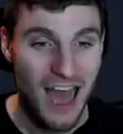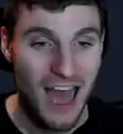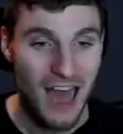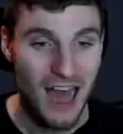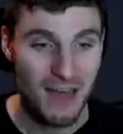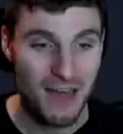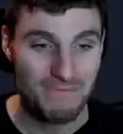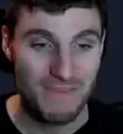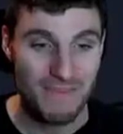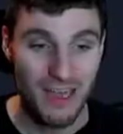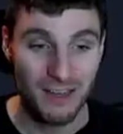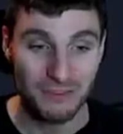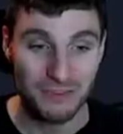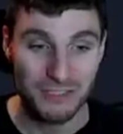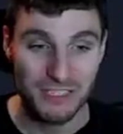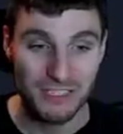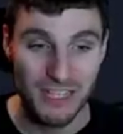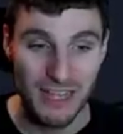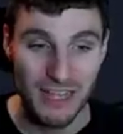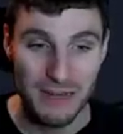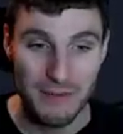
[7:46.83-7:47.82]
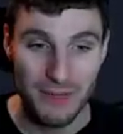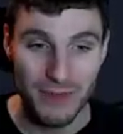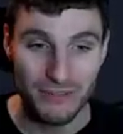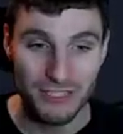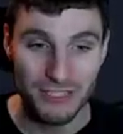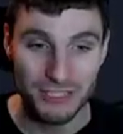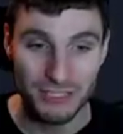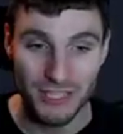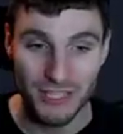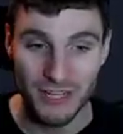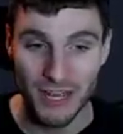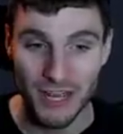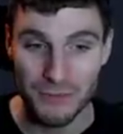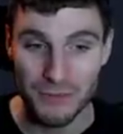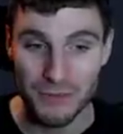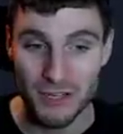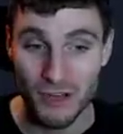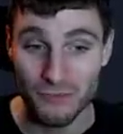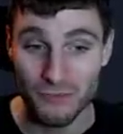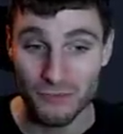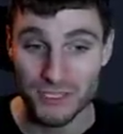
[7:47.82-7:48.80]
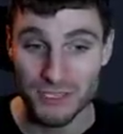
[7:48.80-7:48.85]
Um, yeah, I was saying about this trend line, we
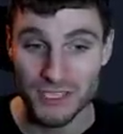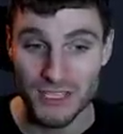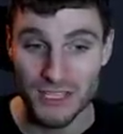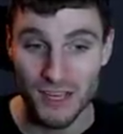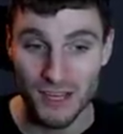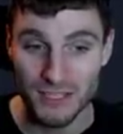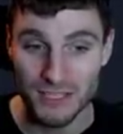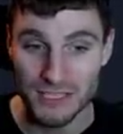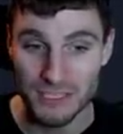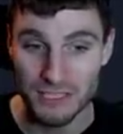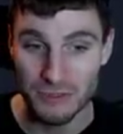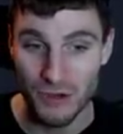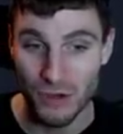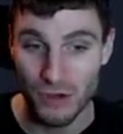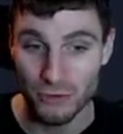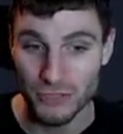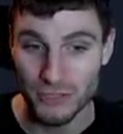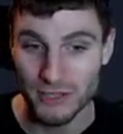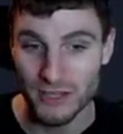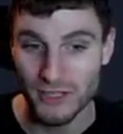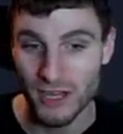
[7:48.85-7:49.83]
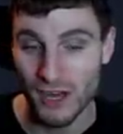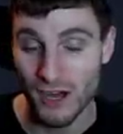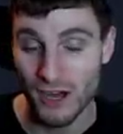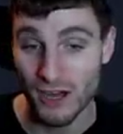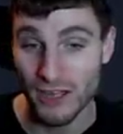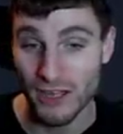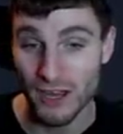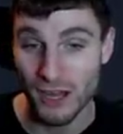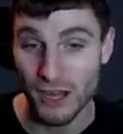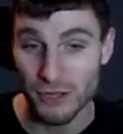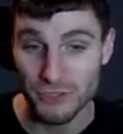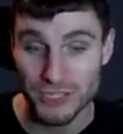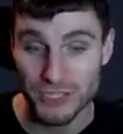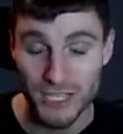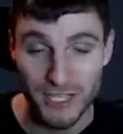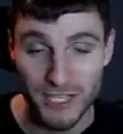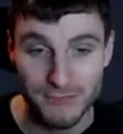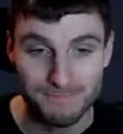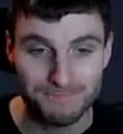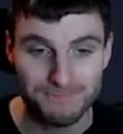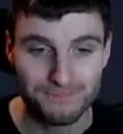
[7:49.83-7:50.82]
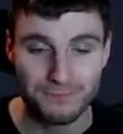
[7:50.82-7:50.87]
obviously are still holding the higher lows
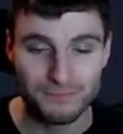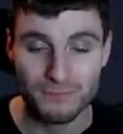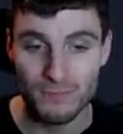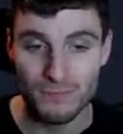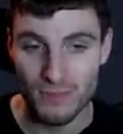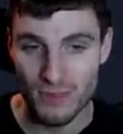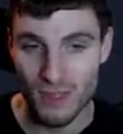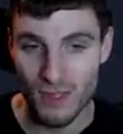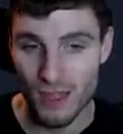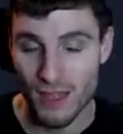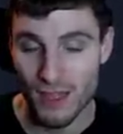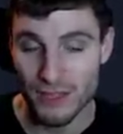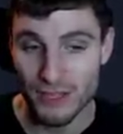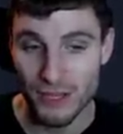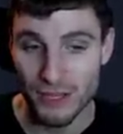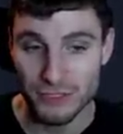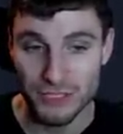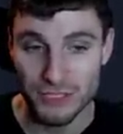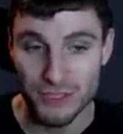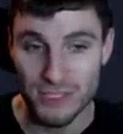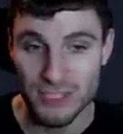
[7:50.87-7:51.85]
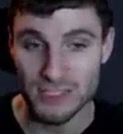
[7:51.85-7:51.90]
here. Uh, you know, so there's